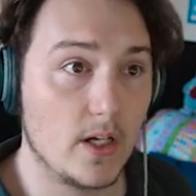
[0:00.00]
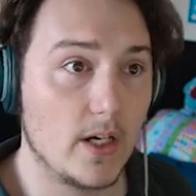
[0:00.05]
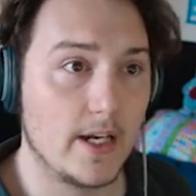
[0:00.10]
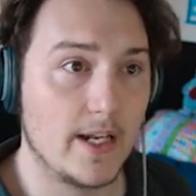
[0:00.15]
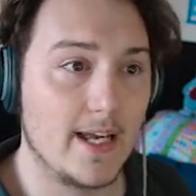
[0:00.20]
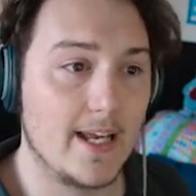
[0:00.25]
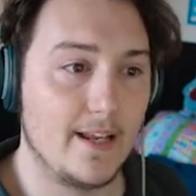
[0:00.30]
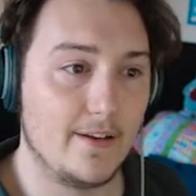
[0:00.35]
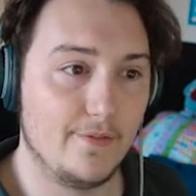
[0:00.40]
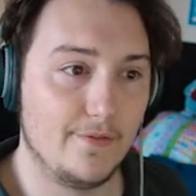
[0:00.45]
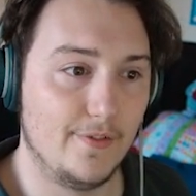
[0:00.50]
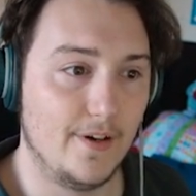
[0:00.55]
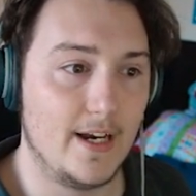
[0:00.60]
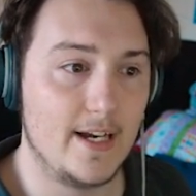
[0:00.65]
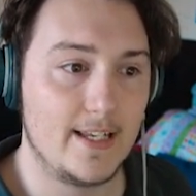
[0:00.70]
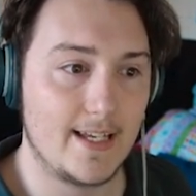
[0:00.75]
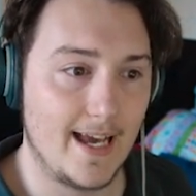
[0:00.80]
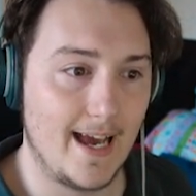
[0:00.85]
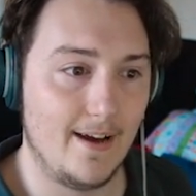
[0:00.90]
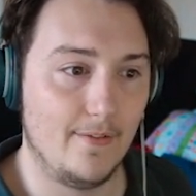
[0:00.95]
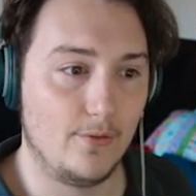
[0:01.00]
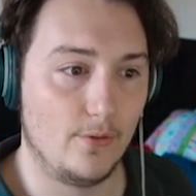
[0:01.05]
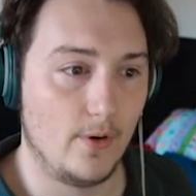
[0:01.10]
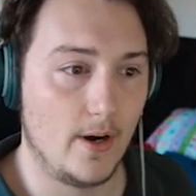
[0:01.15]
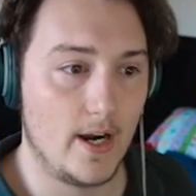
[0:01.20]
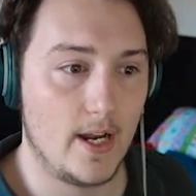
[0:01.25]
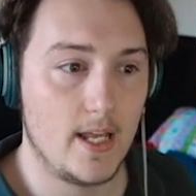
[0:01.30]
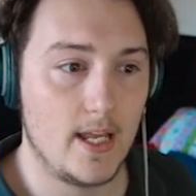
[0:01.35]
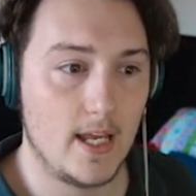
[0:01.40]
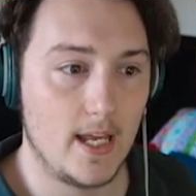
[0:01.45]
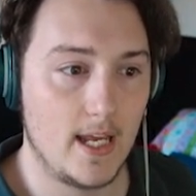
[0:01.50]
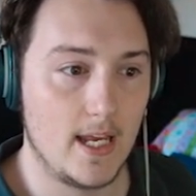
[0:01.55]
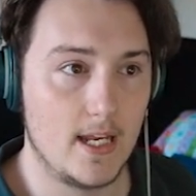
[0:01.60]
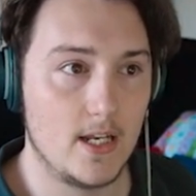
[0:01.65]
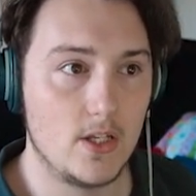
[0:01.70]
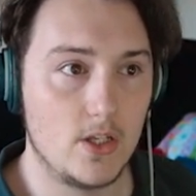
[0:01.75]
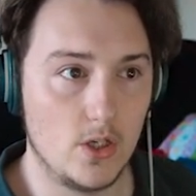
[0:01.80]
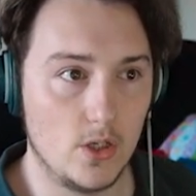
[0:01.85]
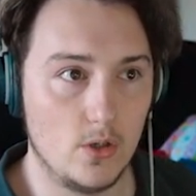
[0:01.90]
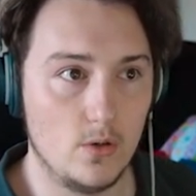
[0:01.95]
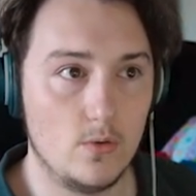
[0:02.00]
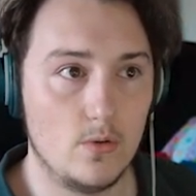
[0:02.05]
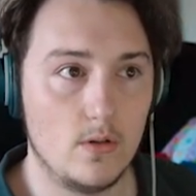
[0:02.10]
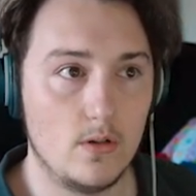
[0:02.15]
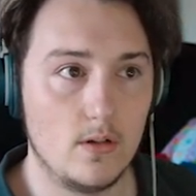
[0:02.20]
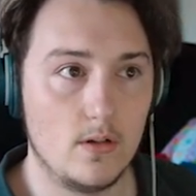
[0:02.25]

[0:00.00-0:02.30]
going to invite Avray into